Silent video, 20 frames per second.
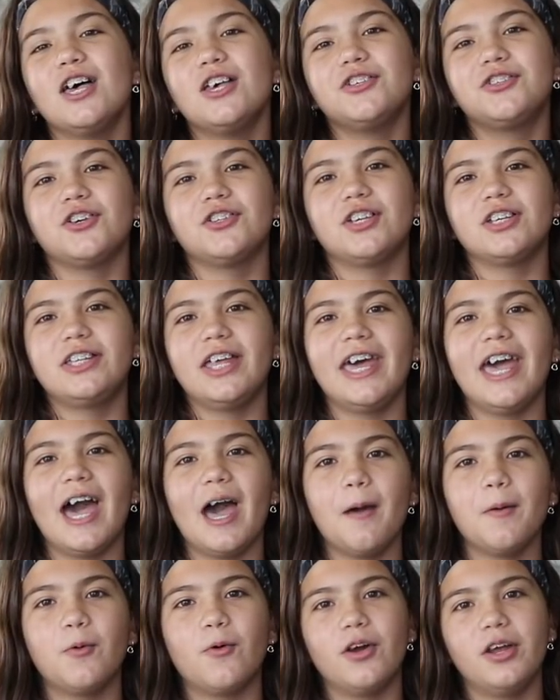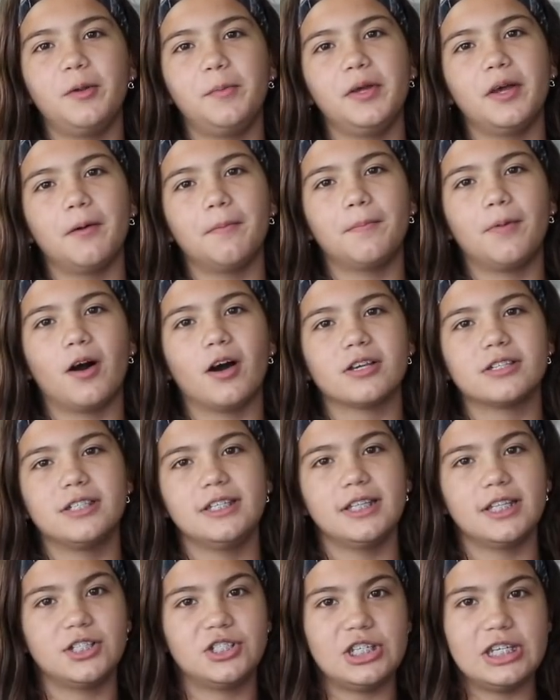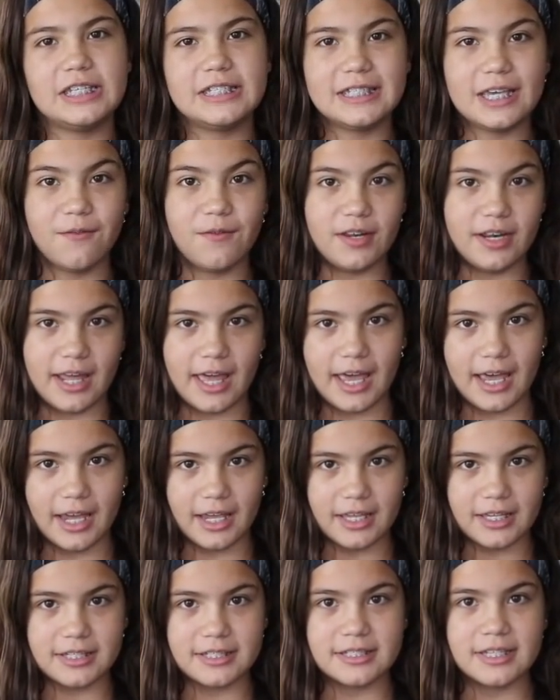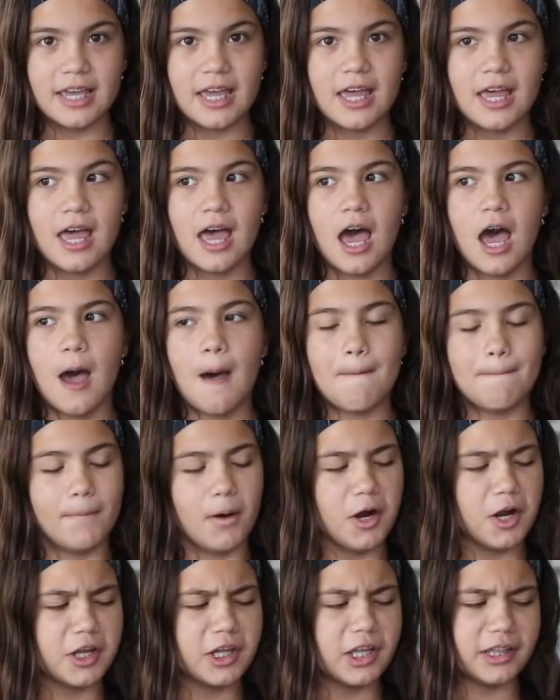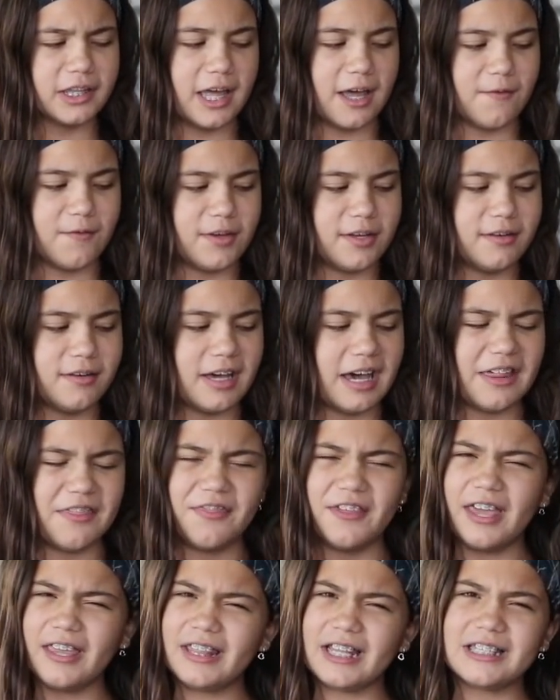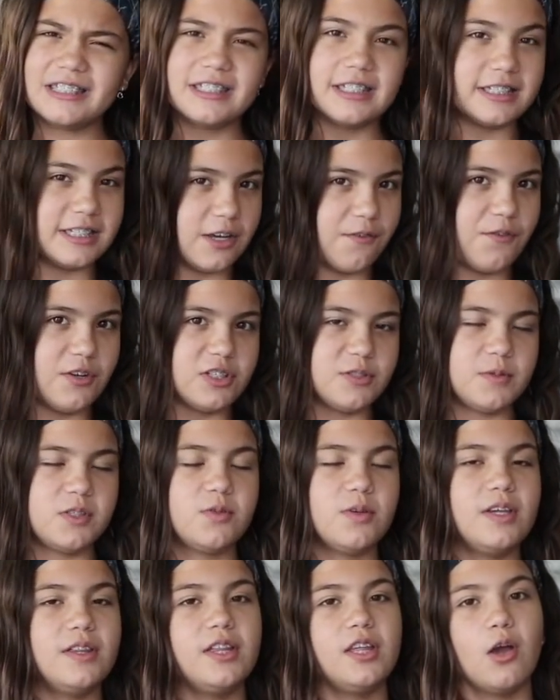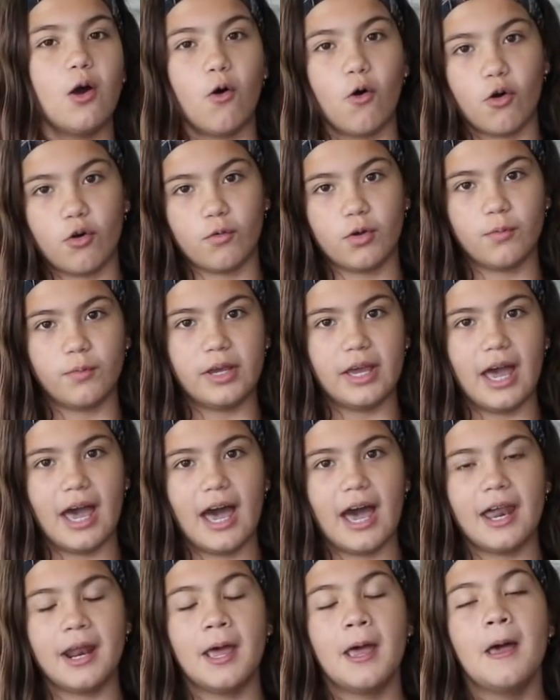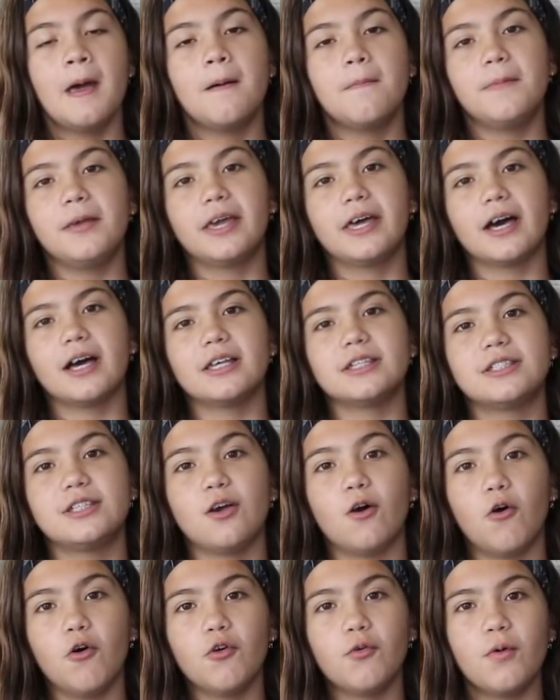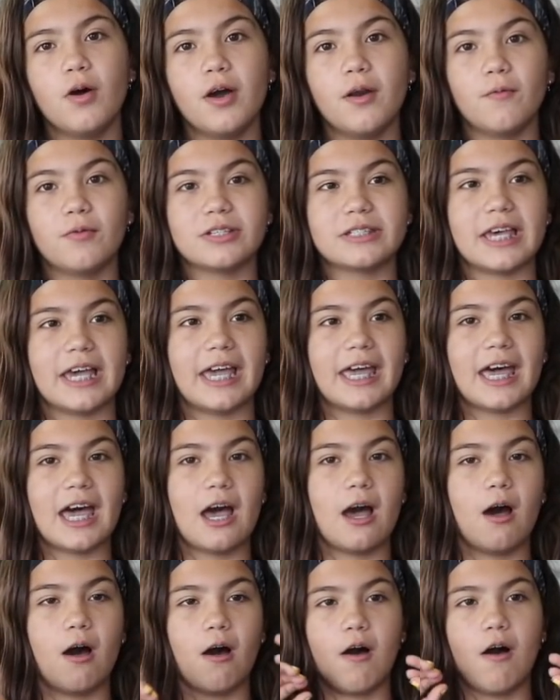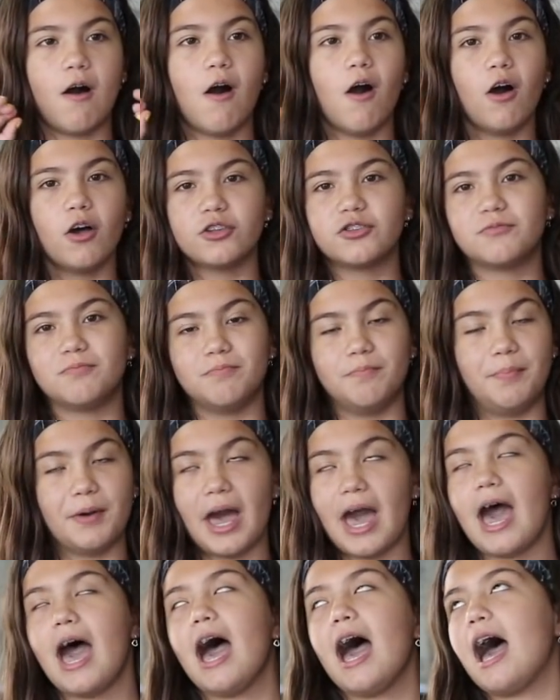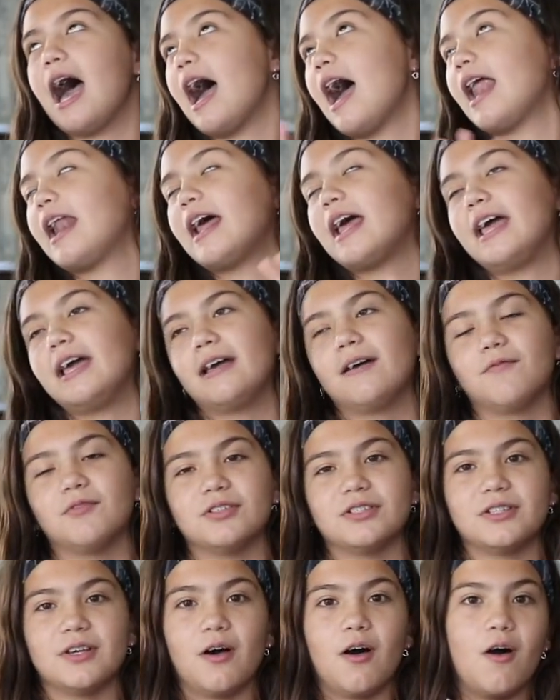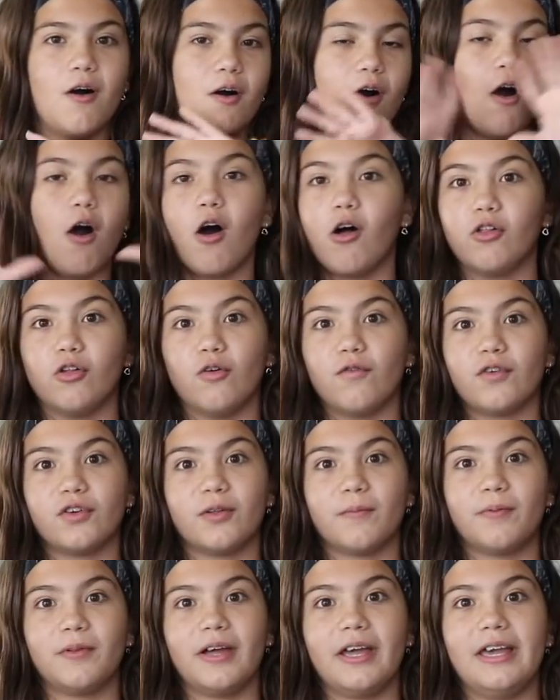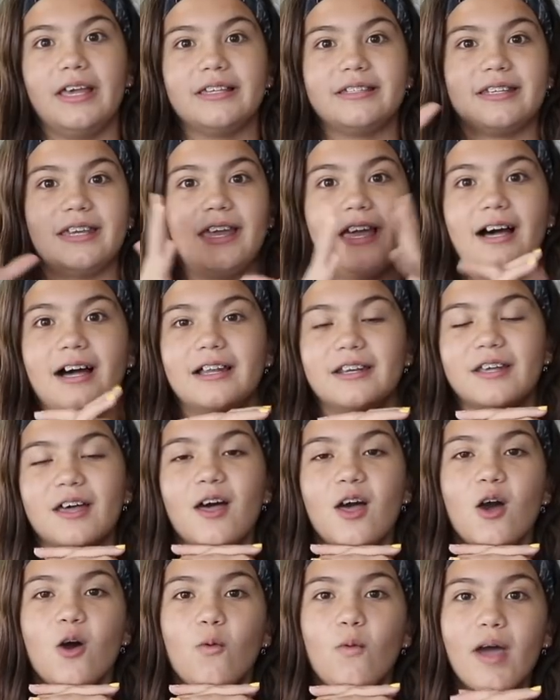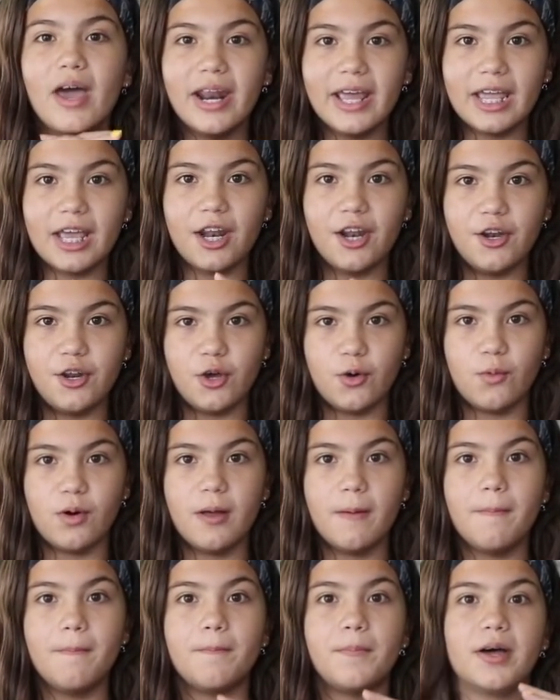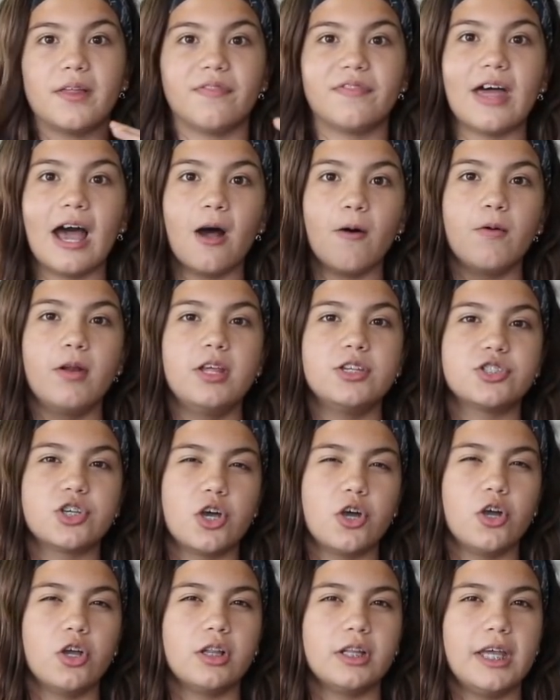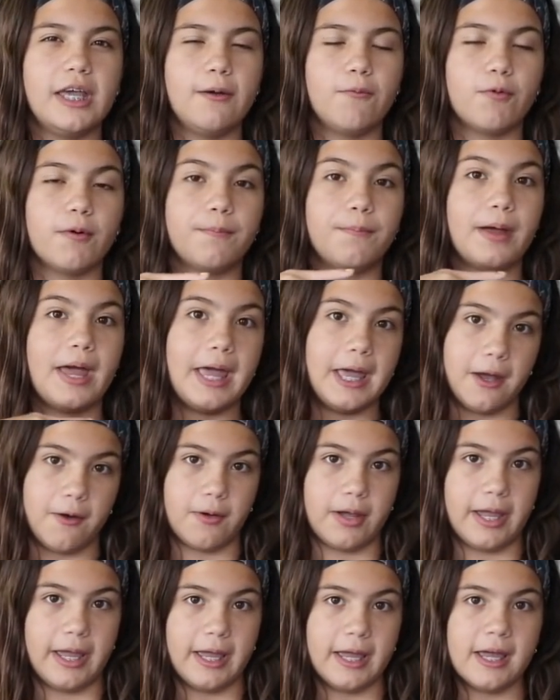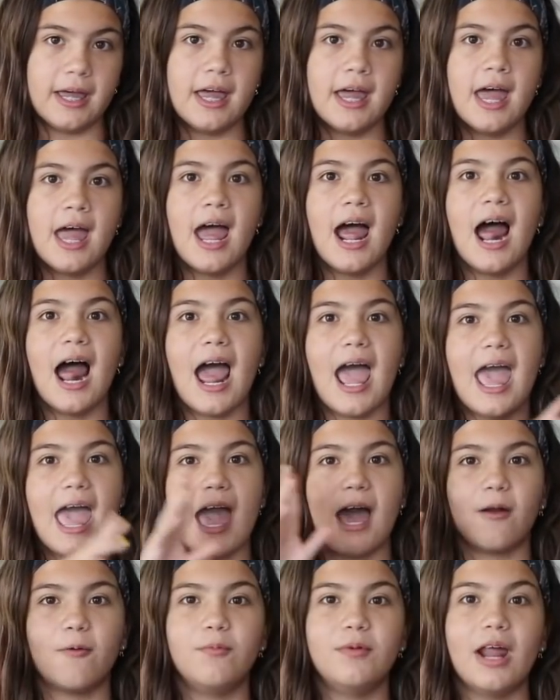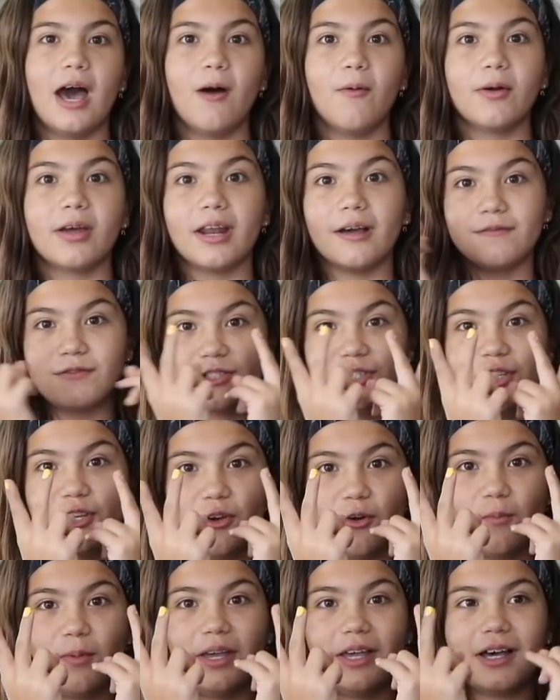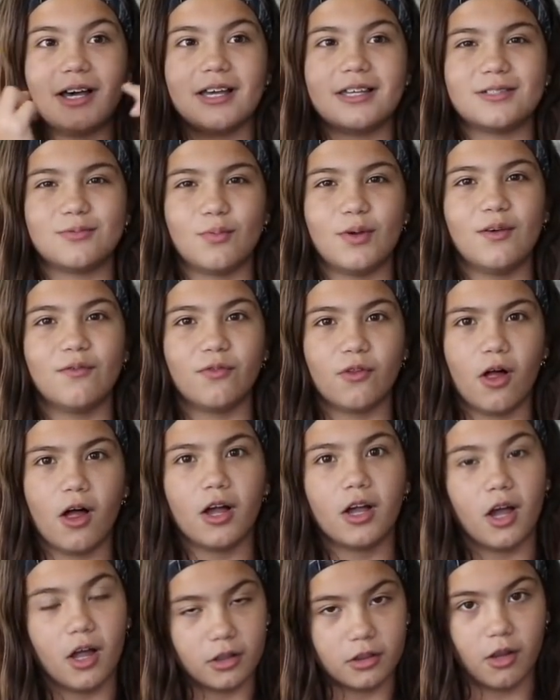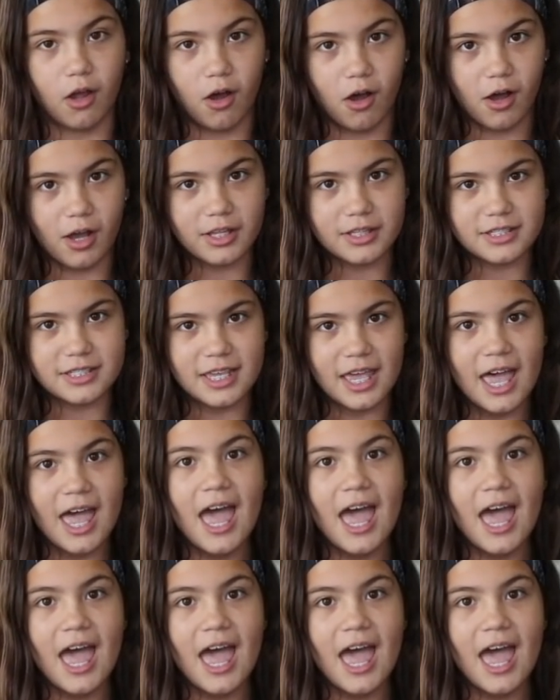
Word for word: So today I'm going to be unboxing the G7X Mark 11. I think that's the difference between the old one we had because the old one was like all bad. It was all over the place and we had to get a new one, but that one is currently repairing. And now we're gonna have two because we vlog a lot.